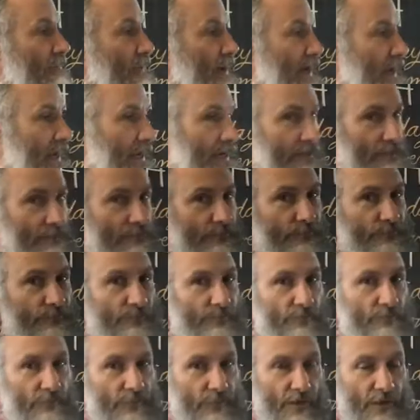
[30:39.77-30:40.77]
mine.
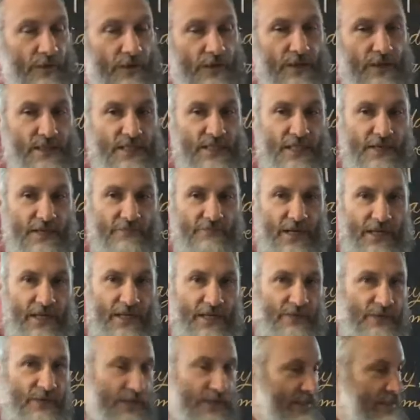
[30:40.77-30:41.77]
Let's see if I
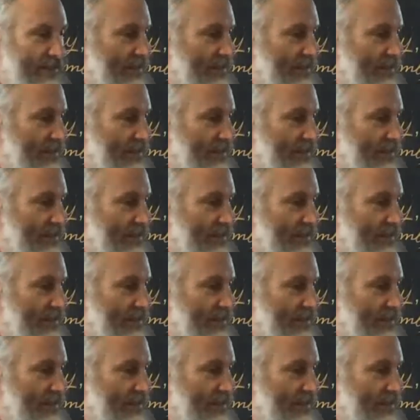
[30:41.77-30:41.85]
can do it in